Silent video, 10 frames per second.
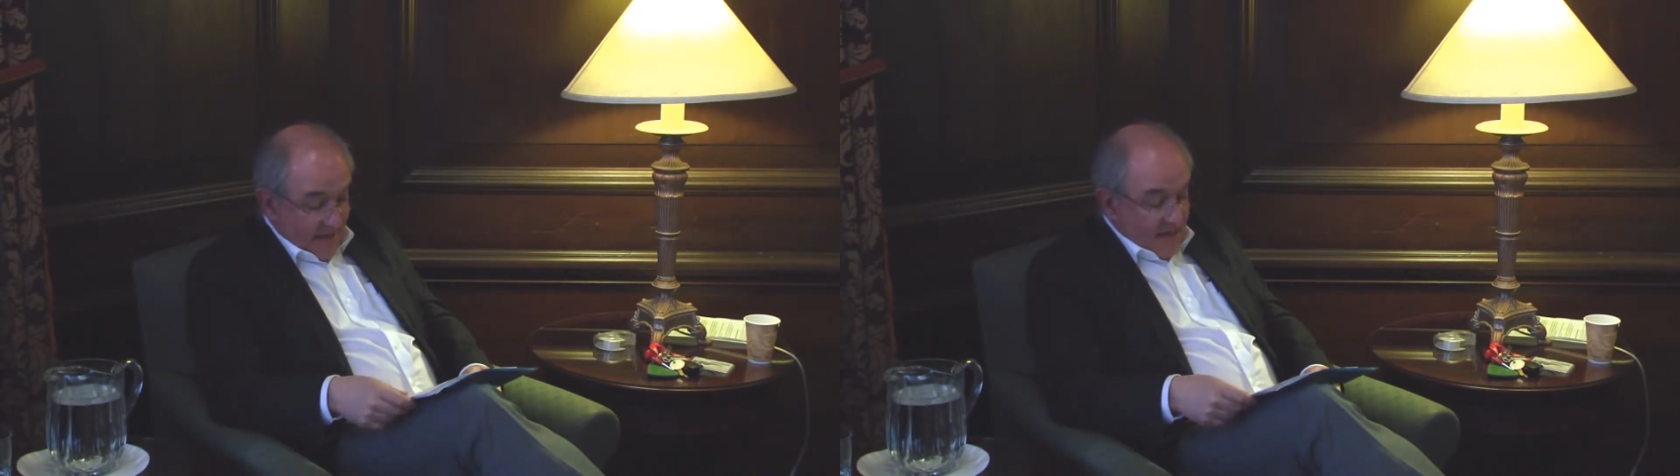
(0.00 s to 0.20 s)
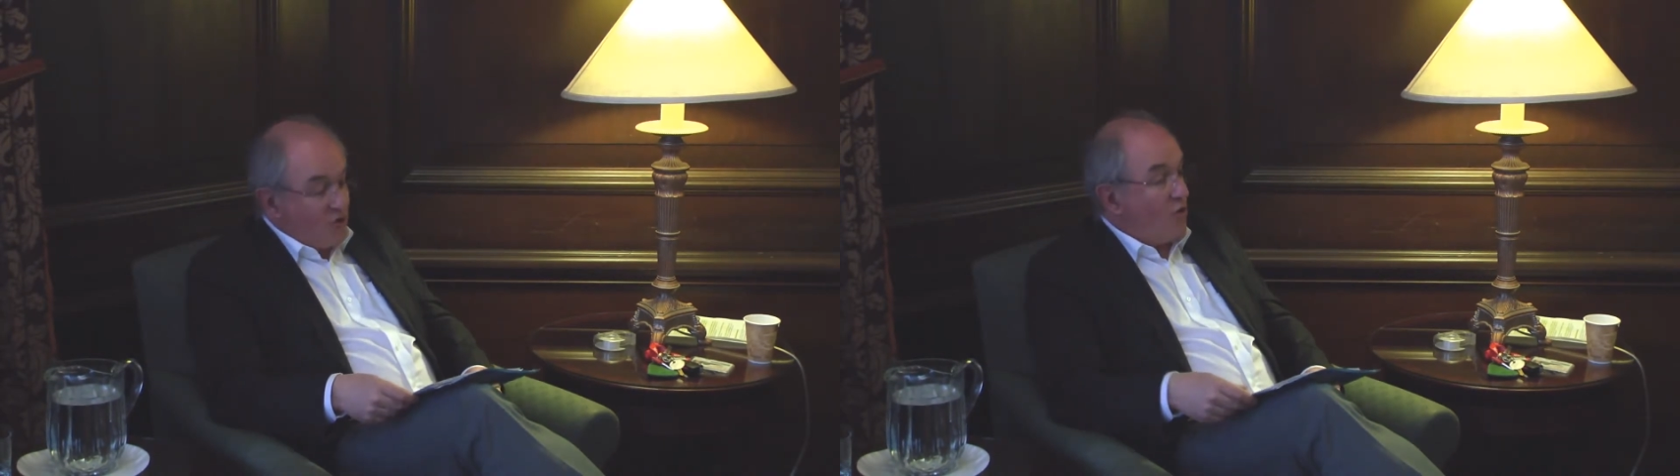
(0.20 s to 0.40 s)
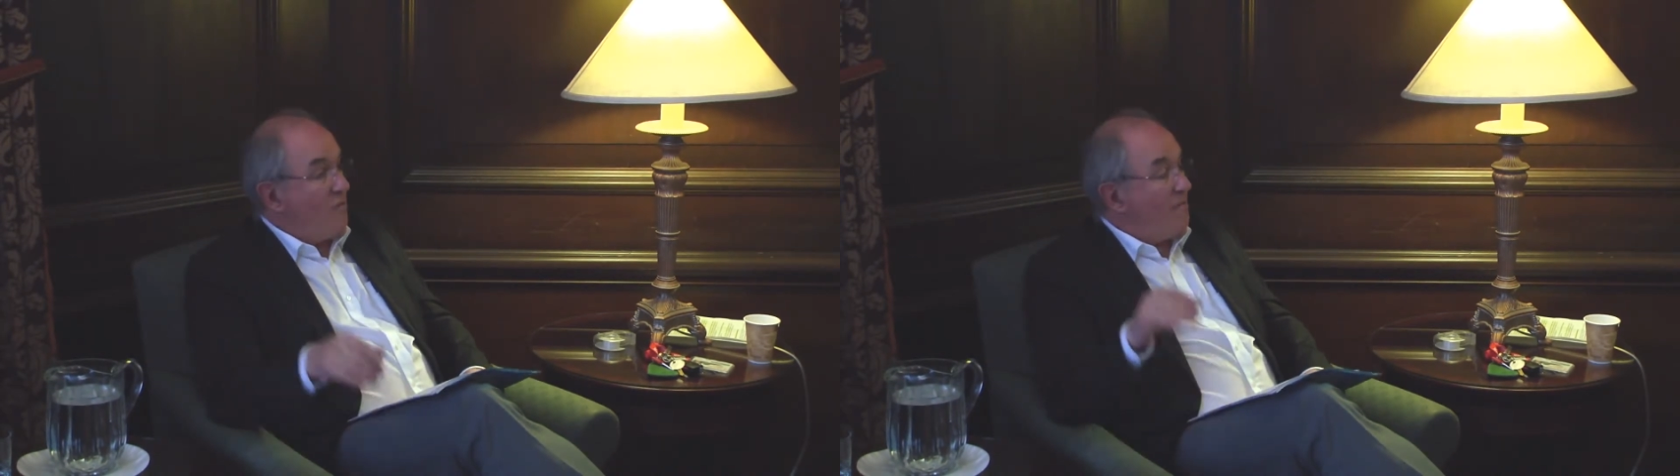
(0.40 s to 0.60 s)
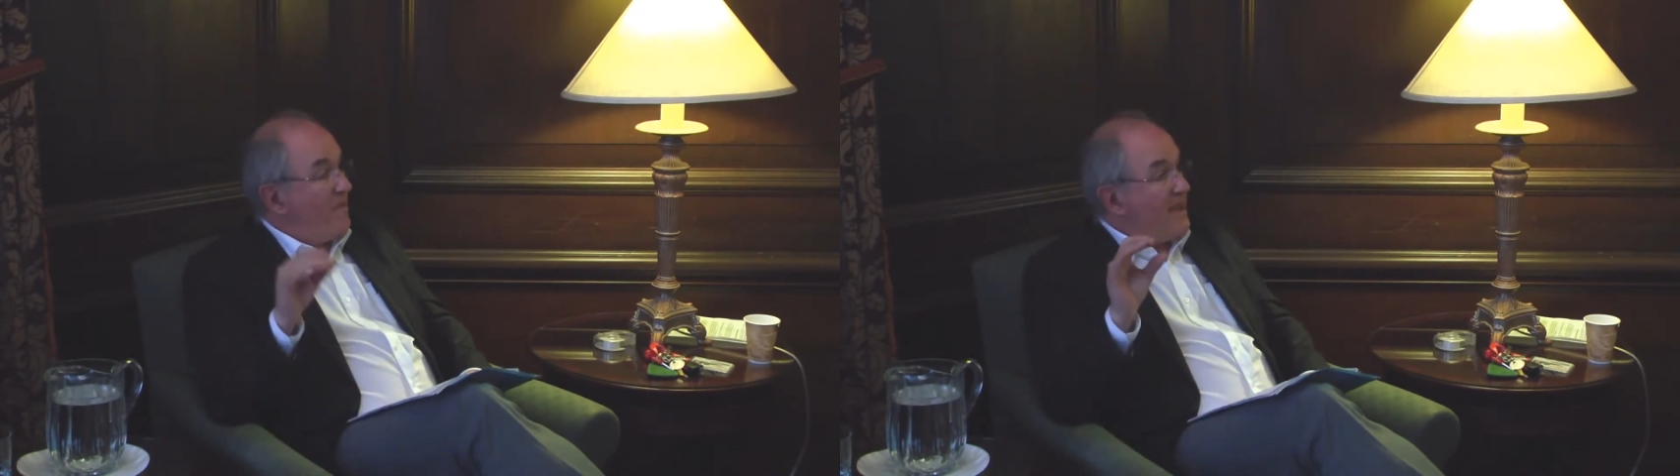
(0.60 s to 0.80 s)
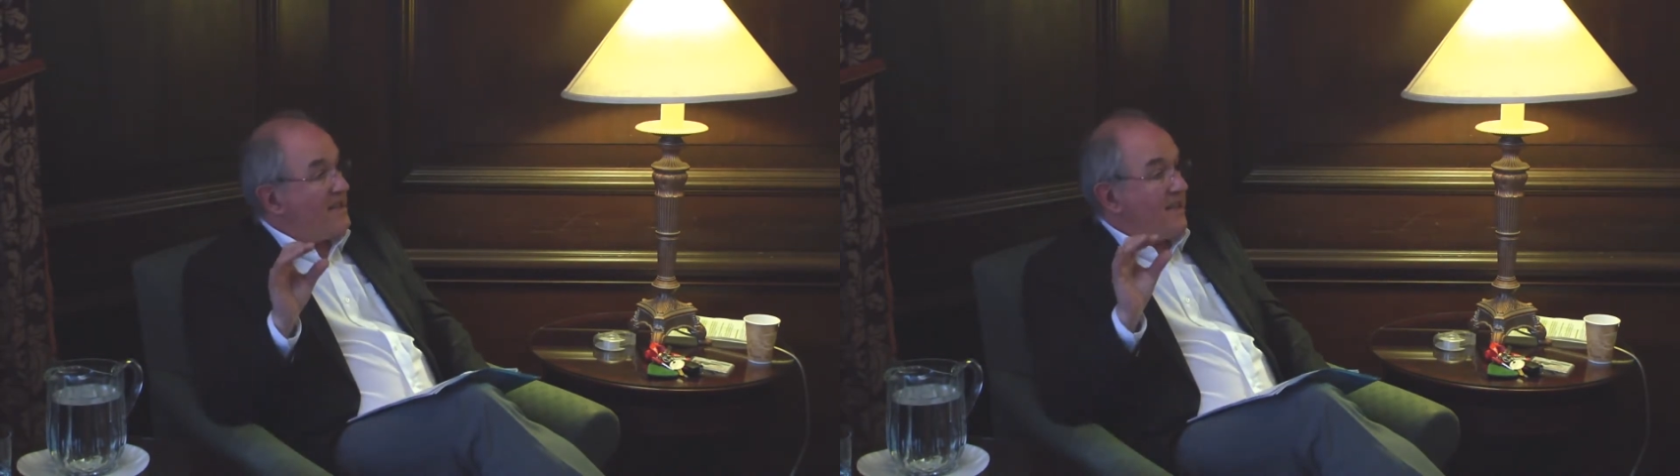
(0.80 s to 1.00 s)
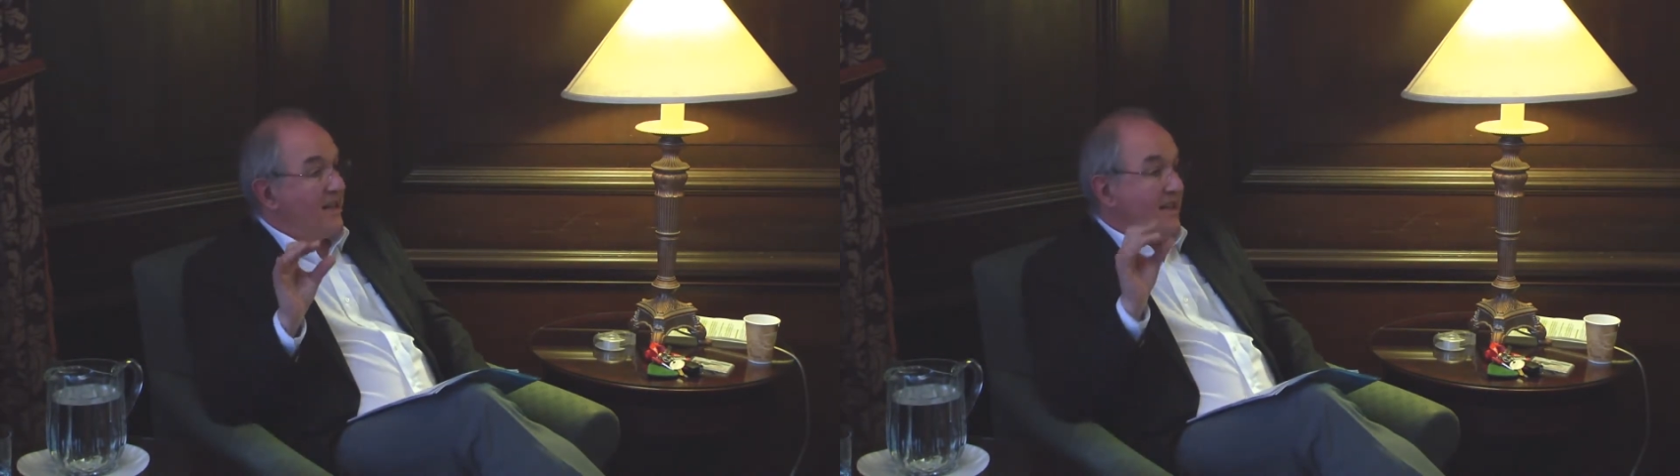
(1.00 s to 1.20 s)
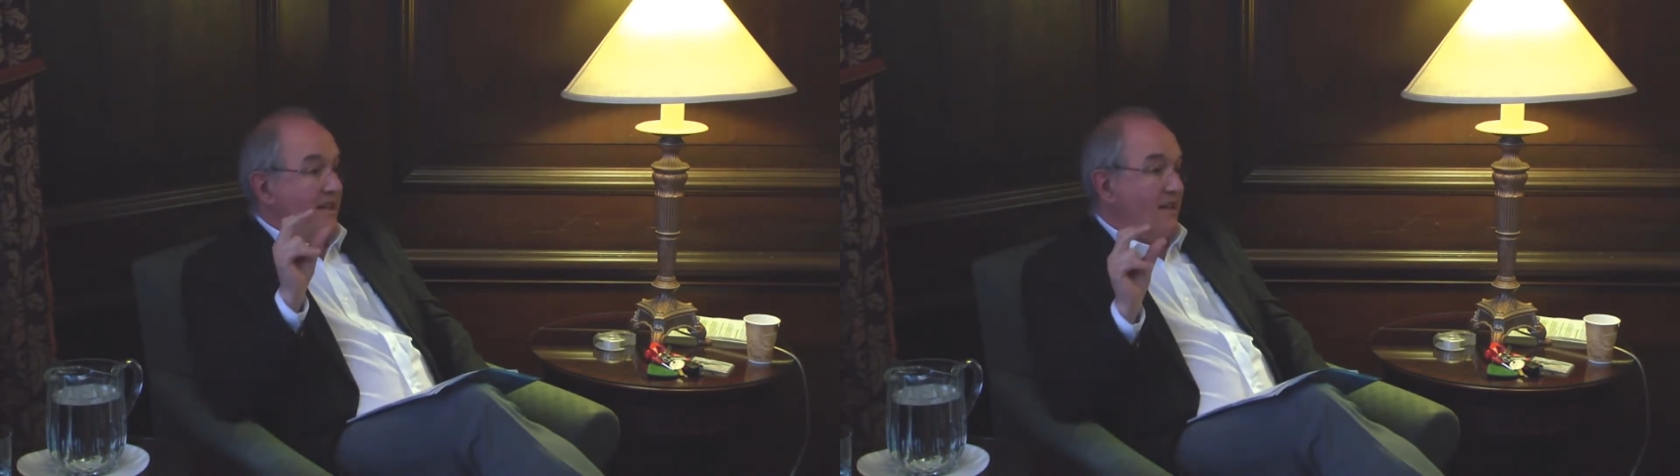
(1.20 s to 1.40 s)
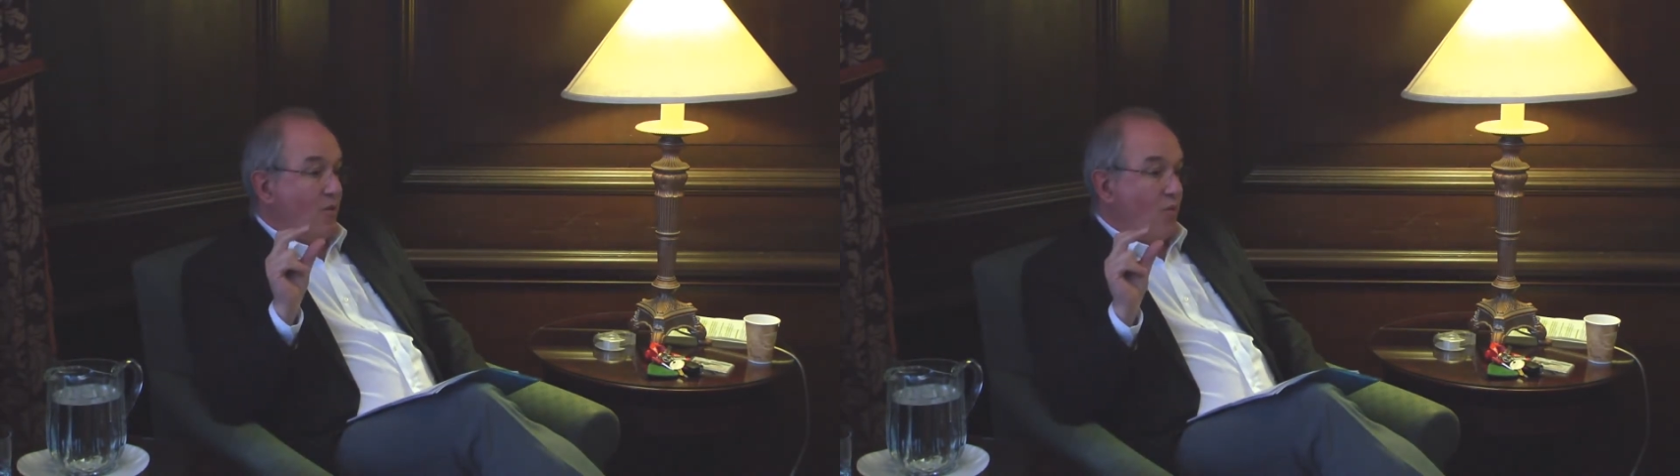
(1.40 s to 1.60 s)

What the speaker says: So basically,